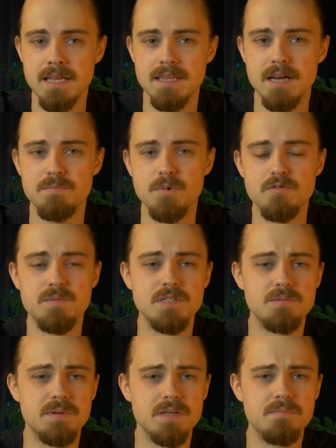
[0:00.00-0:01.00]
That movement
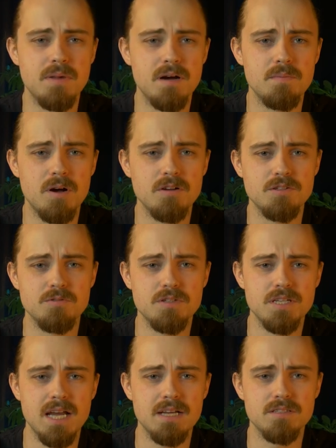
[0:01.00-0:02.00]
speed bump also
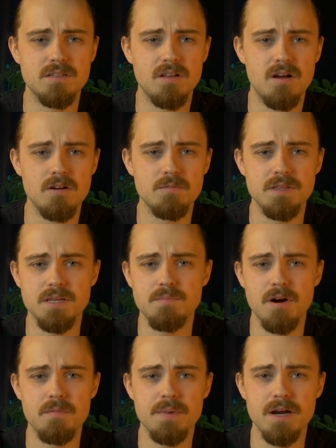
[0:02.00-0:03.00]
stacks along with the
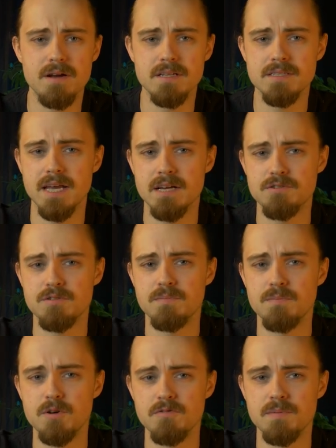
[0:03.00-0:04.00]
Barbarian's extra
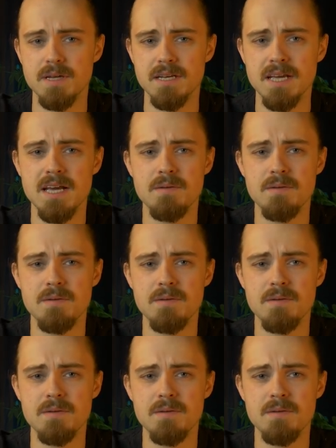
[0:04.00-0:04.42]
movement,